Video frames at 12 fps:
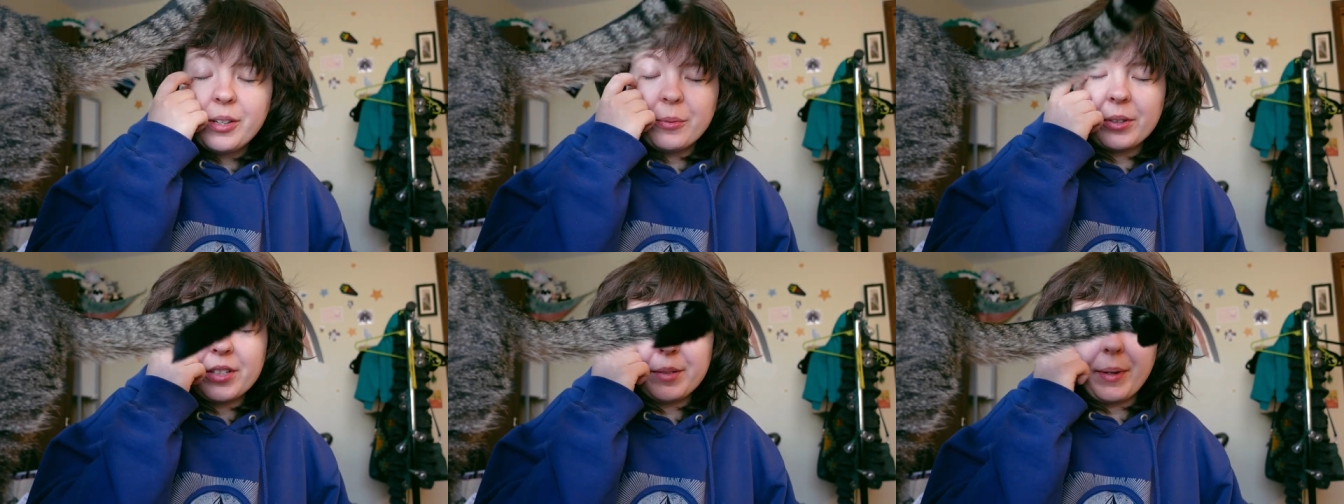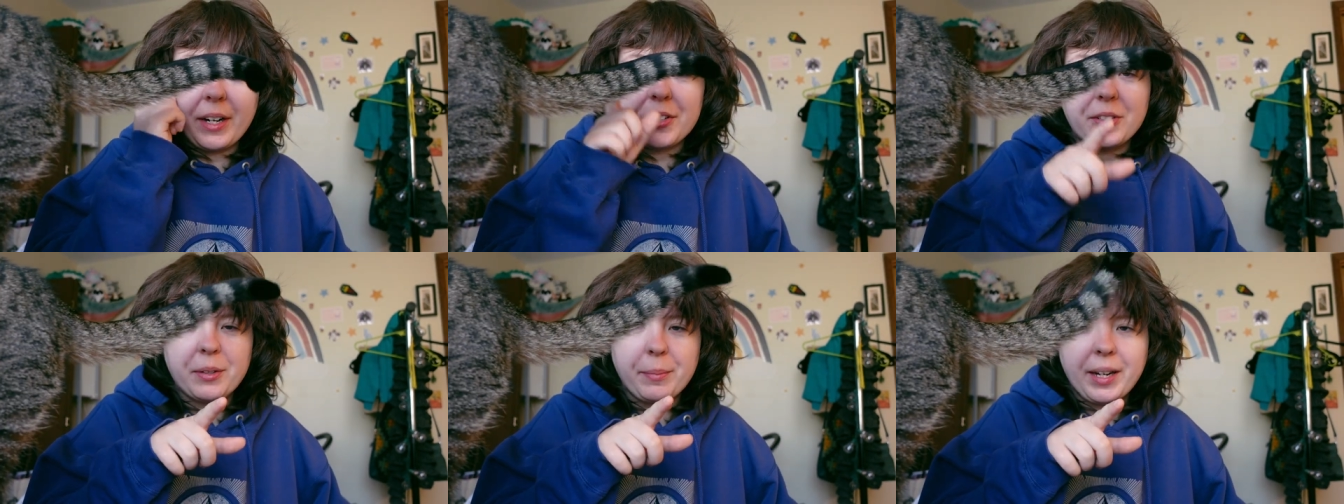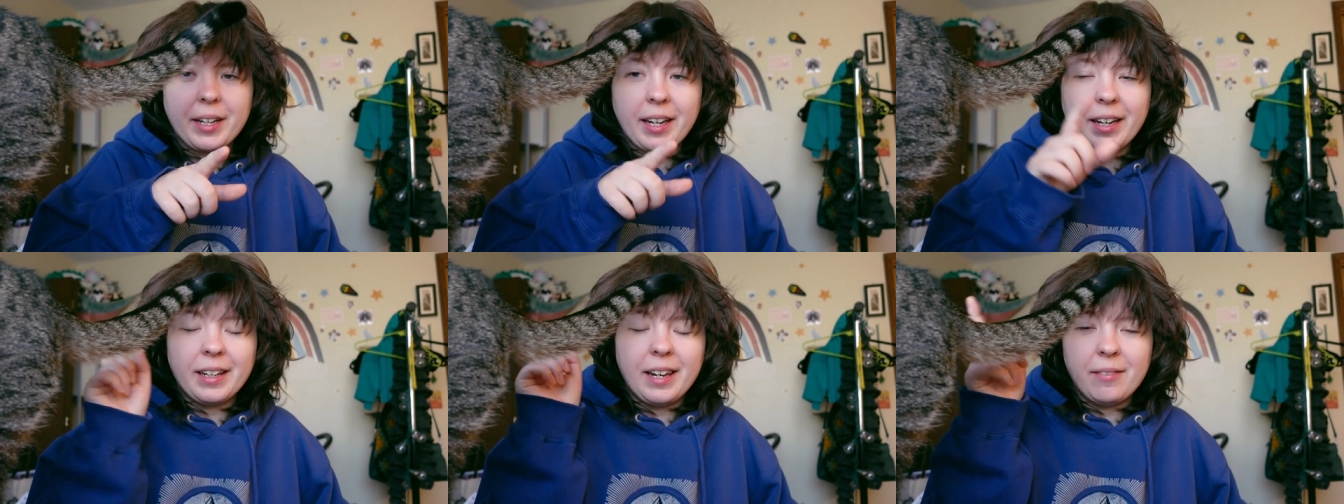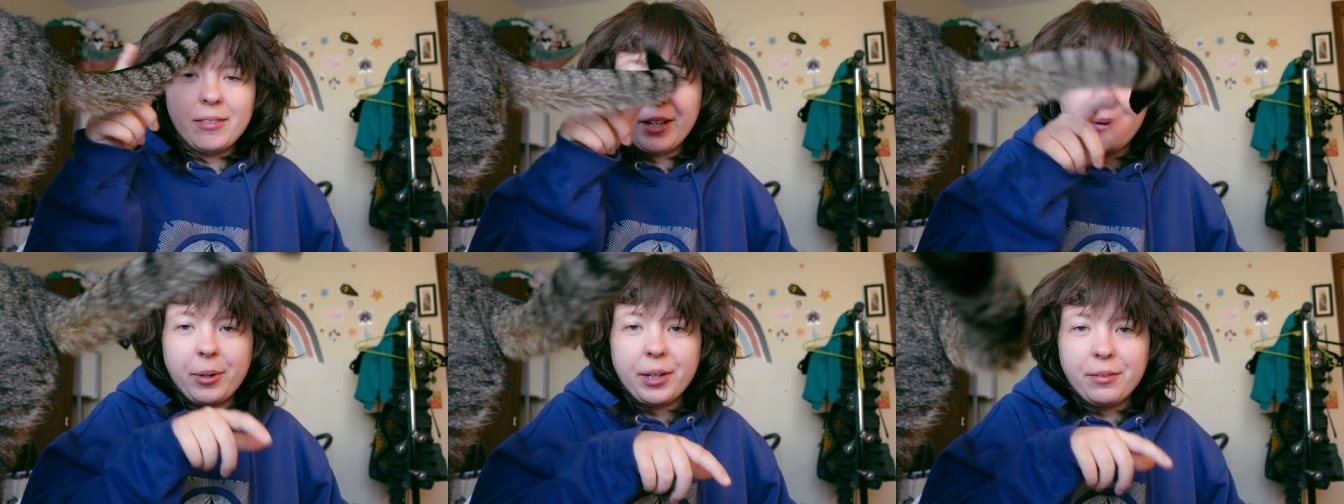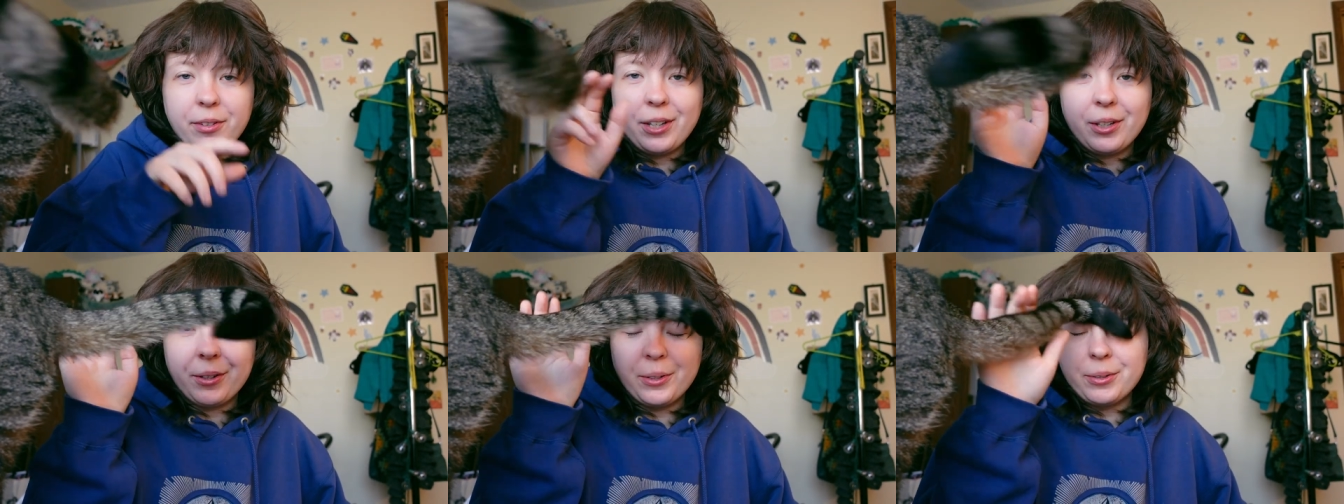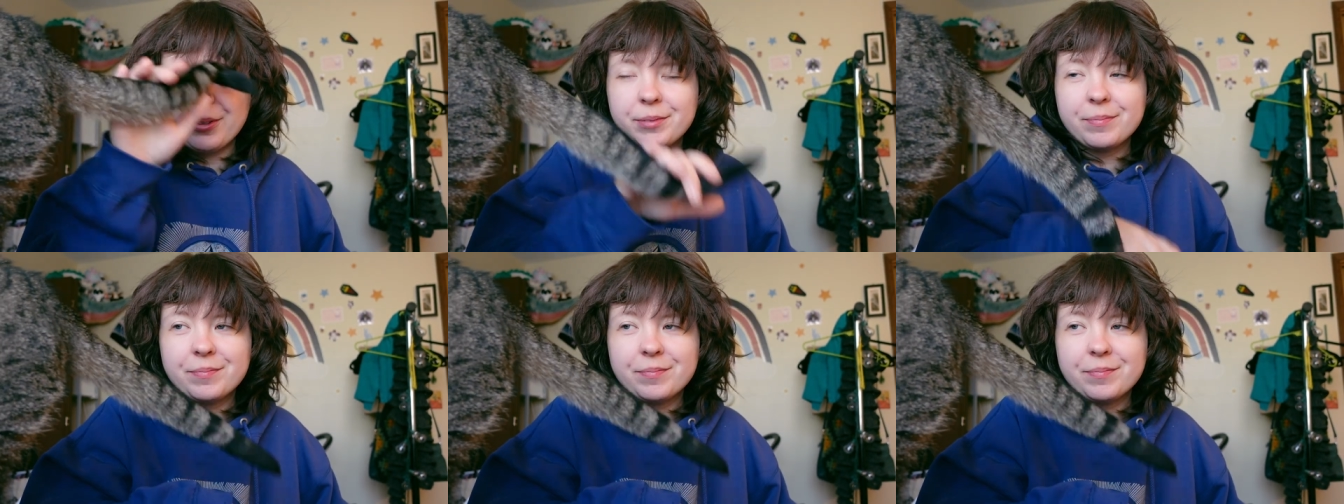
Was sponsored by a lovely one of you.